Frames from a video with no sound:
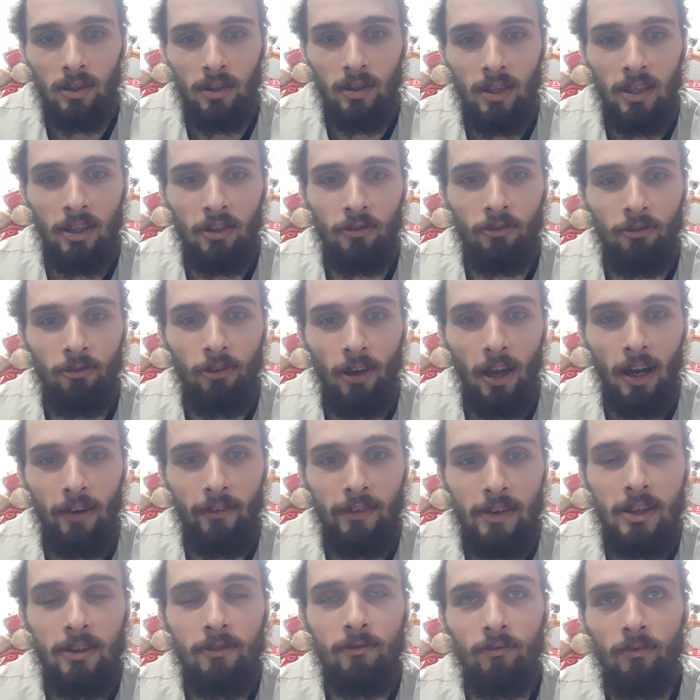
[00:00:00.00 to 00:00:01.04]
It's
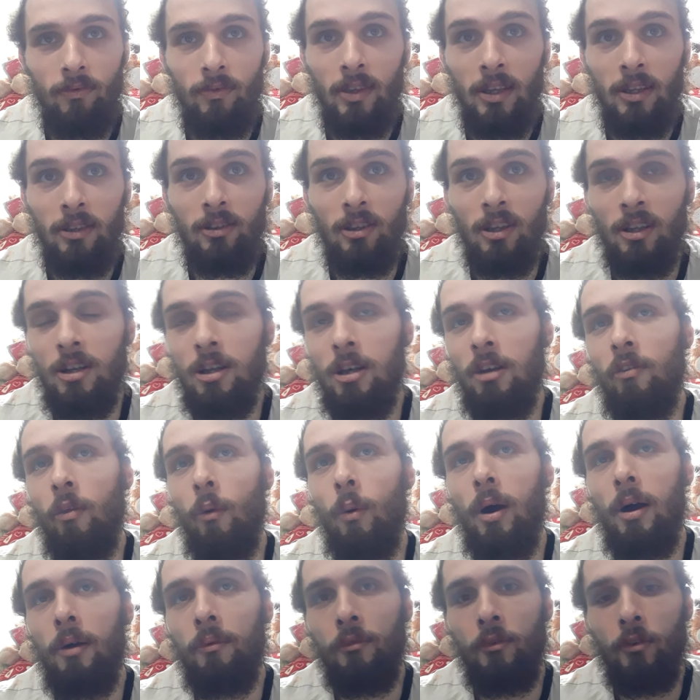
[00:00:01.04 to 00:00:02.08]
very... There's another
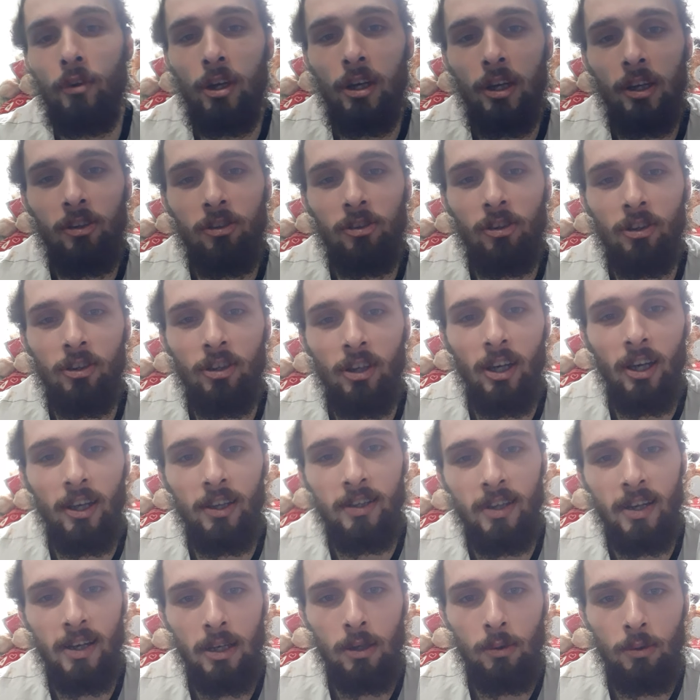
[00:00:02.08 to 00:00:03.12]
one, Rise of
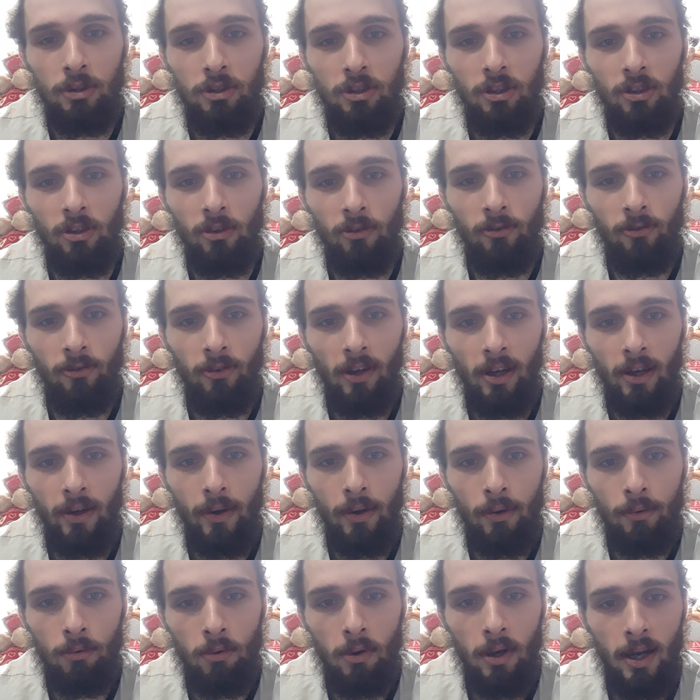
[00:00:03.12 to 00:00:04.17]
Titanic, which is a
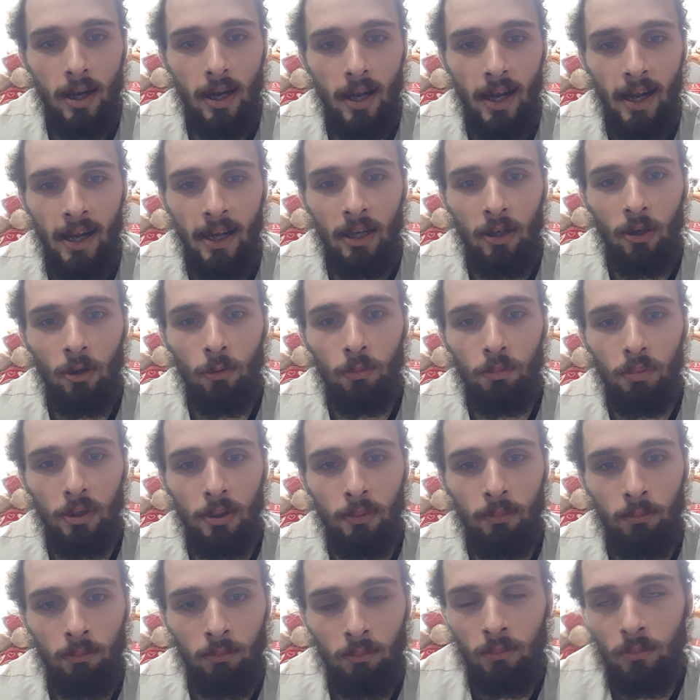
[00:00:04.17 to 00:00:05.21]
very rare
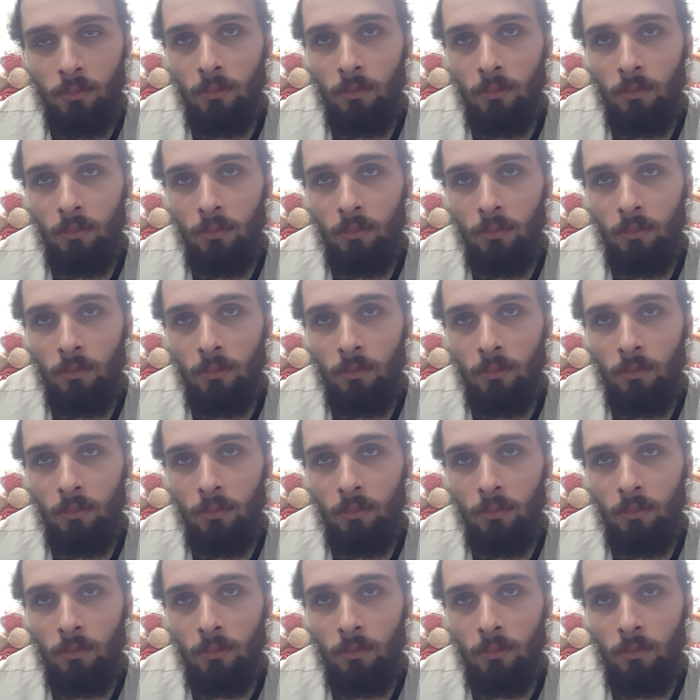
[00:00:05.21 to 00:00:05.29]
album.